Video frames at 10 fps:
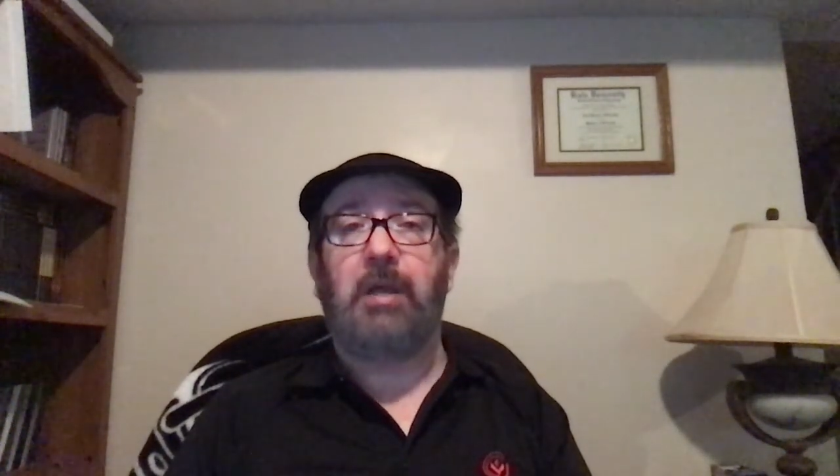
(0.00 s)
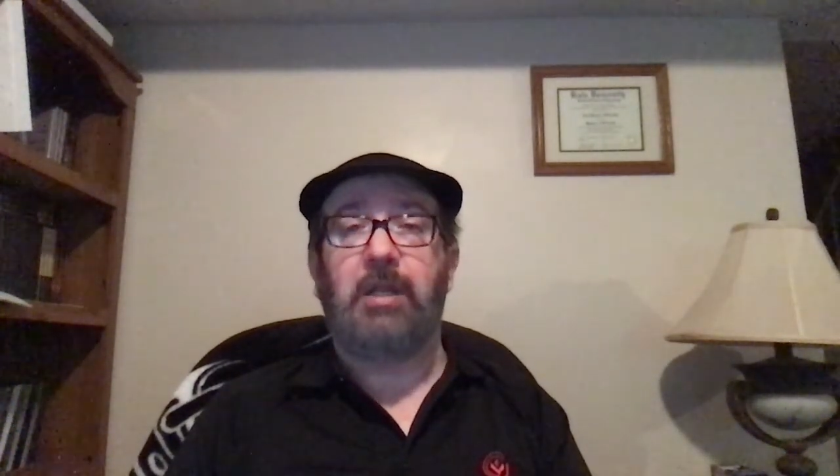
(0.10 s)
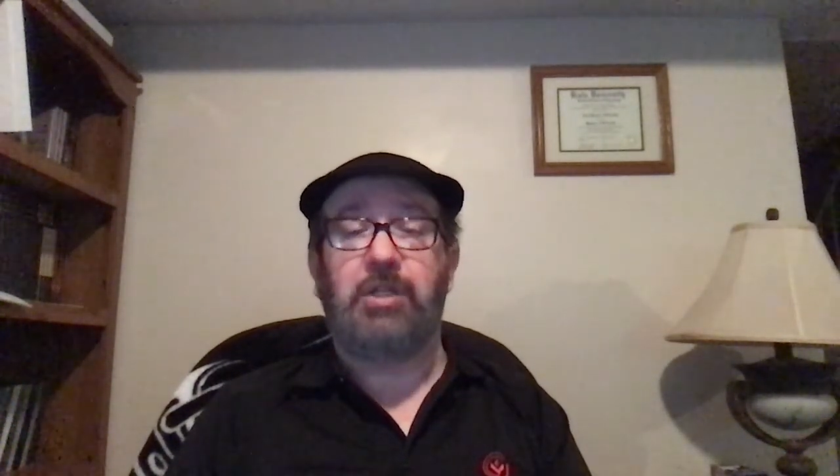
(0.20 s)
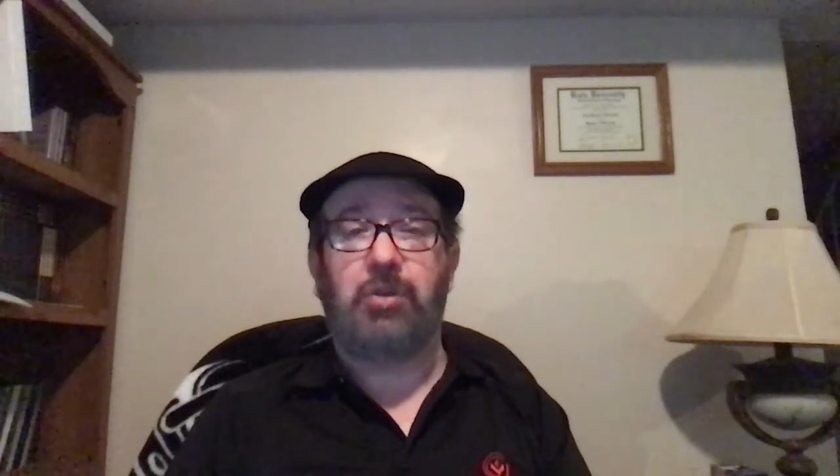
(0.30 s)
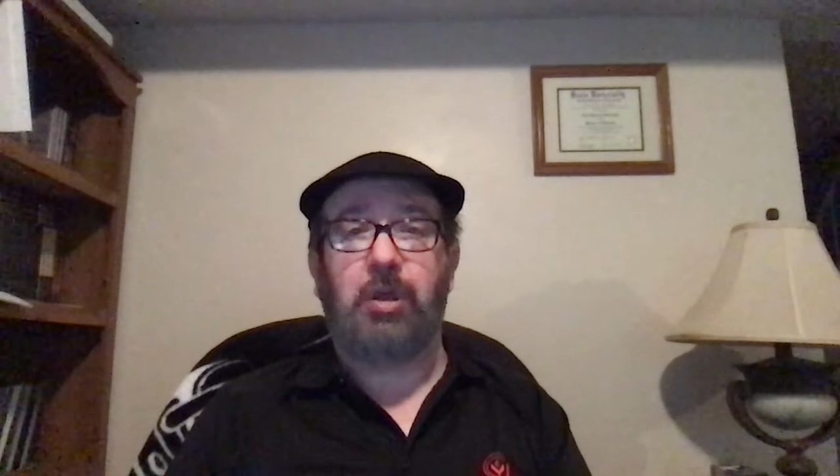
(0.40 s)

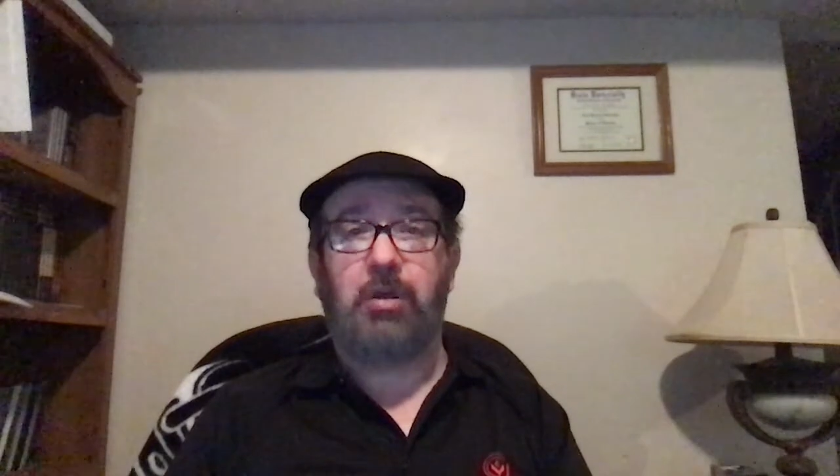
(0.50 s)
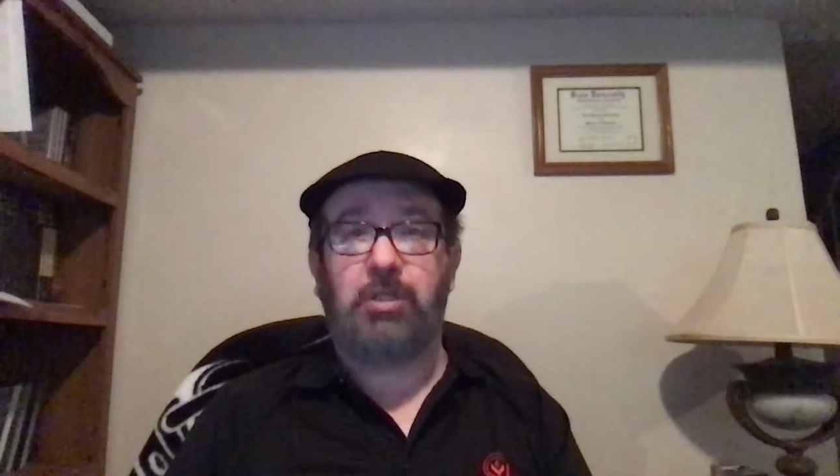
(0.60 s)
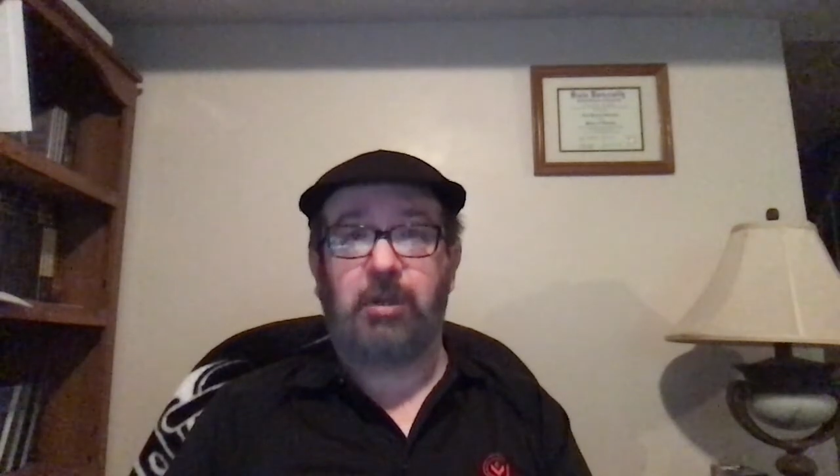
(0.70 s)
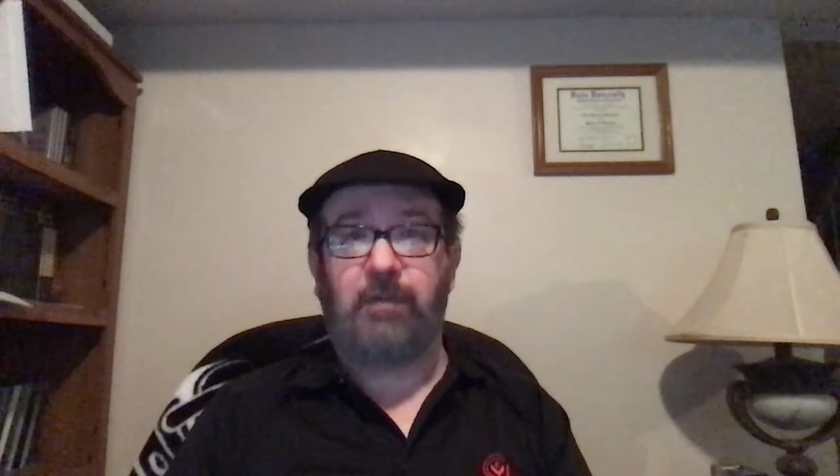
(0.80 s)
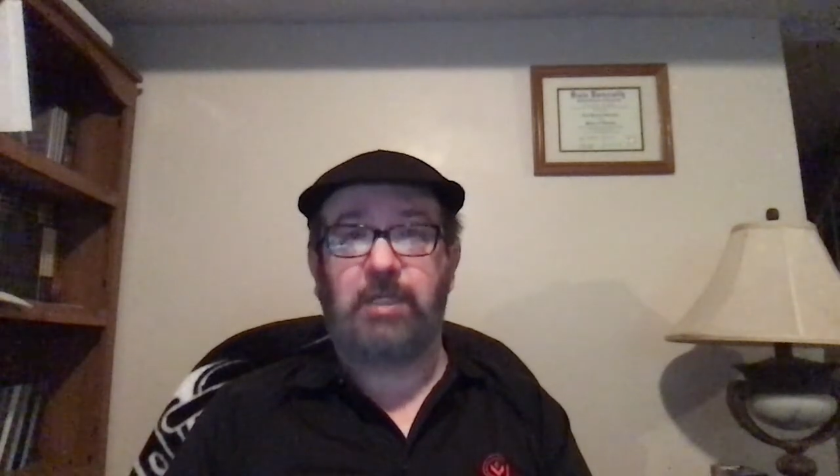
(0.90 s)
enjoy our
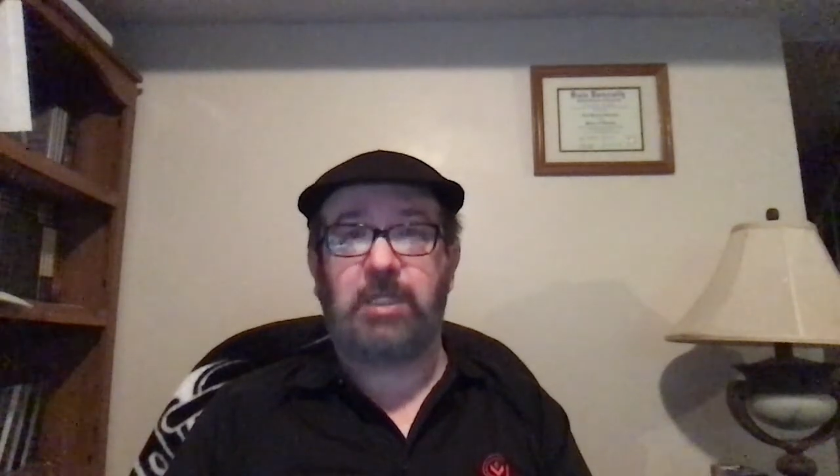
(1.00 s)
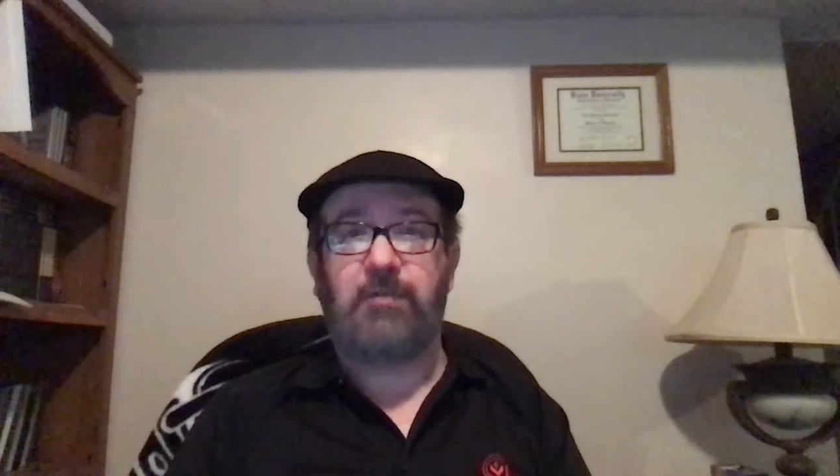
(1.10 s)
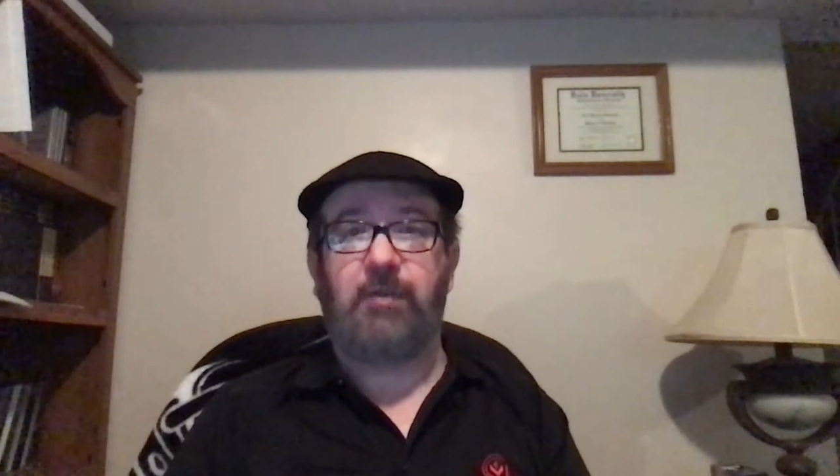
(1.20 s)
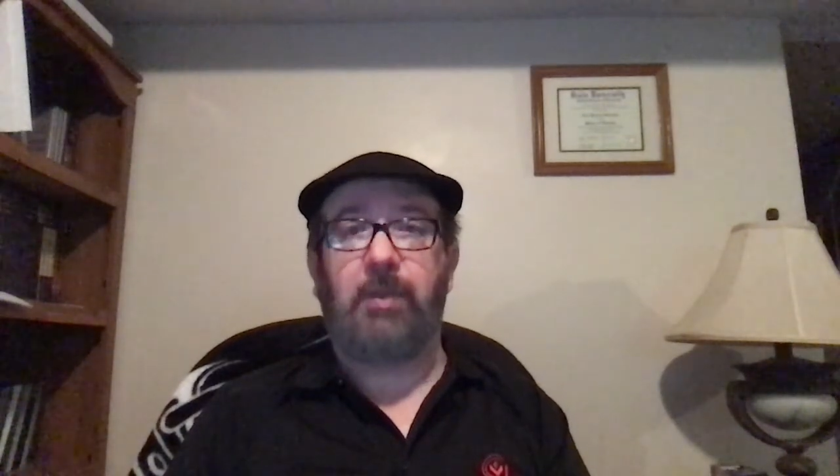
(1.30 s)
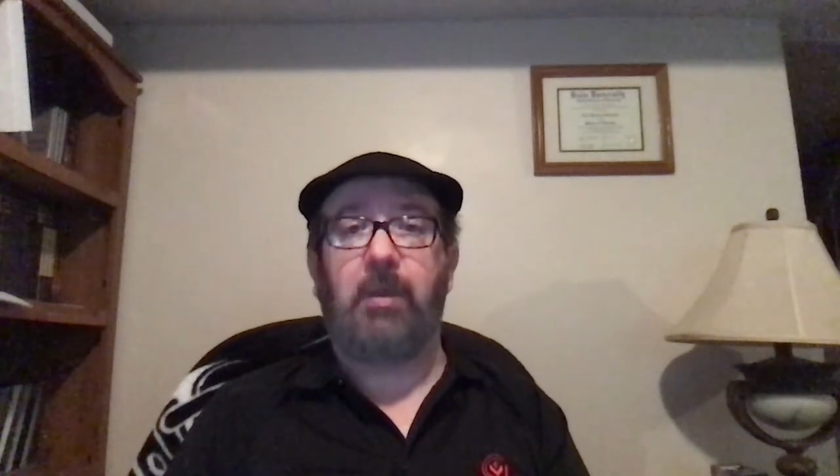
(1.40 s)
services from the